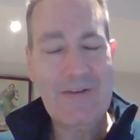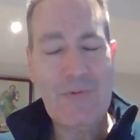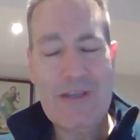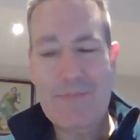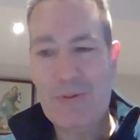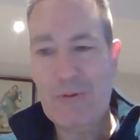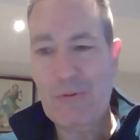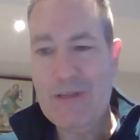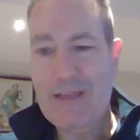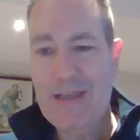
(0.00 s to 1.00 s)
We
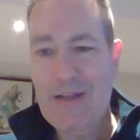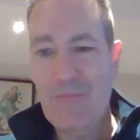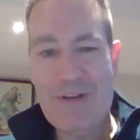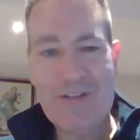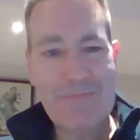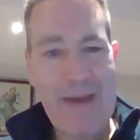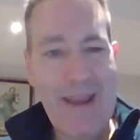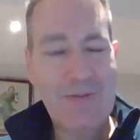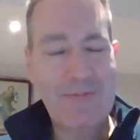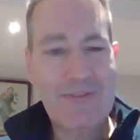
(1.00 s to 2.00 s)
employ risk
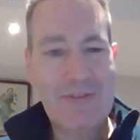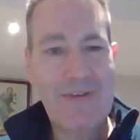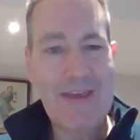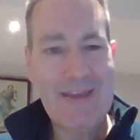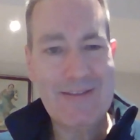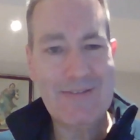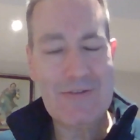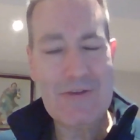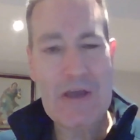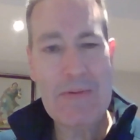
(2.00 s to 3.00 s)
management surveyors
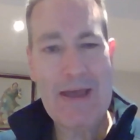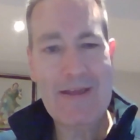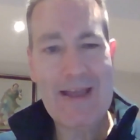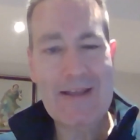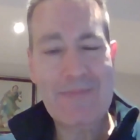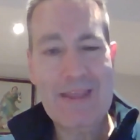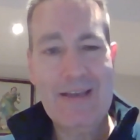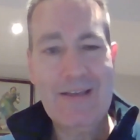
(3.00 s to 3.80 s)
who go out and